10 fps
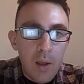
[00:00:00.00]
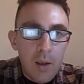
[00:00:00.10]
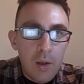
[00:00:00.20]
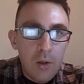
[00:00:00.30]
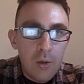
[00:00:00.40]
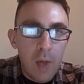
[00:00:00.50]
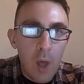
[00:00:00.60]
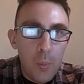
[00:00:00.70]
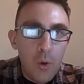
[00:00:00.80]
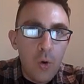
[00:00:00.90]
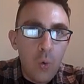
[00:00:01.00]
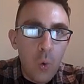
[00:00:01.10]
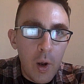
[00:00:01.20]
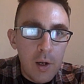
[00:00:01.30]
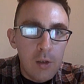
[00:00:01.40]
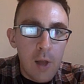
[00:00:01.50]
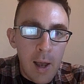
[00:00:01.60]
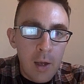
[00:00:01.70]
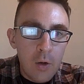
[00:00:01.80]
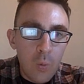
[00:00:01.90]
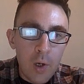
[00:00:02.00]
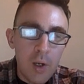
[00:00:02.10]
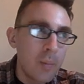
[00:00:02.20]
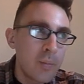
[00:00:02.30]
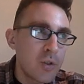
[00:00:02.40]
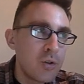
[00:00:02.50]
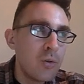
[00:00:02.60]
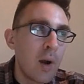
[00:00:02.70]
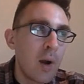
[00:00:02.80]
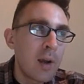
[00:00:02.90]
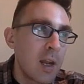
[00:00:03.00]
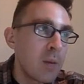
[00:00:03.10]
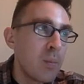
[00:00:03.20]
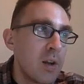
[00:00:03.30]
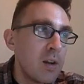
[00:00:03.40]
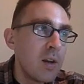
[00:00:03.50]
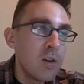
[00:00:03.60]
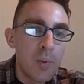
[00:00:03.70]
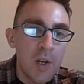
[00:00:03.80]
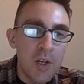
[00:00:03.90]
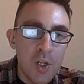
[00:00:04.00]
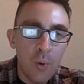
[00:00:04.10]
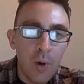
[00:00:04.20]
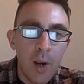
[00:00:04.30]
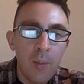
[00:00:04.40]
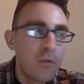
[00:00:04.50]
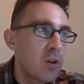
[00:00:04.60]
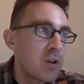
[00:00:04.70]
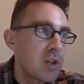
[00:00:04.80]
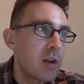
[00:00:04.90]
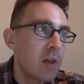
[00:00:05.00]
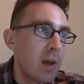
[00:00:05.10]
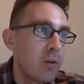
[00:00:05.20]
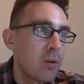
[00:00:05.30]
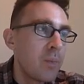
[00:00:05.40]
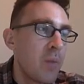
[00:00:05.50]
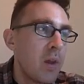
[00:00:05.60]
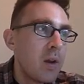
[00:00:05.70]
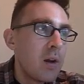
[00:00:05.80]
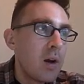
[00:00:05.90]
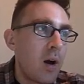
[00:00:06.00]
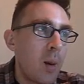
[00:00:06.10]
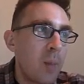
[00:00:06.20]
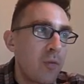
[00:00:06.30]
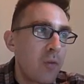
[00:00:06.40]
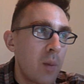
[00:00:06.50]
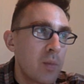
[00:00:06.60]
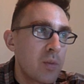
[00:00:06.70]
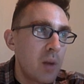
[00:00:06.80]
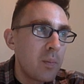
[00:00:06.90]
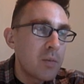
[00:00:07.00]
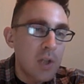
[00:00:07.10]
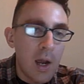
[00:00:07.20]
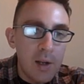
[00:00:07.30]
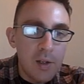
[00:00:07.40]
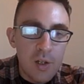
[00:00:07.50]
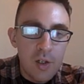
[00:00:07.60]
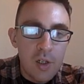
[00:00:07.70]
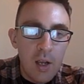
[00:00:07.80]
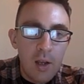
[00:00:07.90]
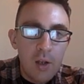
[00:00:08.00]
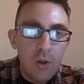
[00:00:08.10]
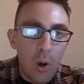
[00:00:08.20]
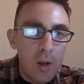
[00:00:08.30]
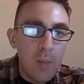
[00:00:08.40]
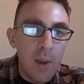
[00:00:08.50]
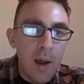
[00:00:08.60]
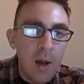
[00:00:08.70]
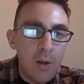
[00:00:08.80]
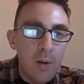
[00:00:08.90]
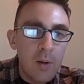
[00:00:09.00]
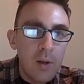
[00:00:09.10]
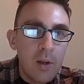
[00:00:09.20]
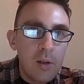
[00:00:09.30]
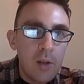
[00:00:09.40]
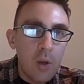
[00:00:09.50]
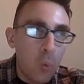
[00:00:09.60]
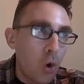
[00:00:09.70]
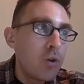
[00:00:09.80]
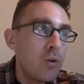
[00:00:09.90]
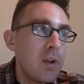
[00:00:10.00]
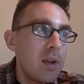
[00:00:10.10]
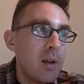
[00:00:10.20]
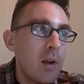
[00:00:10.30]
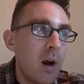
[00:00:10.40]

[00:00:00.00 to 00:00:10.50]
It'll help quite a lot when it comes to getting admitted into a PhD program. If you can just get a letter from some scientist talking about like work you did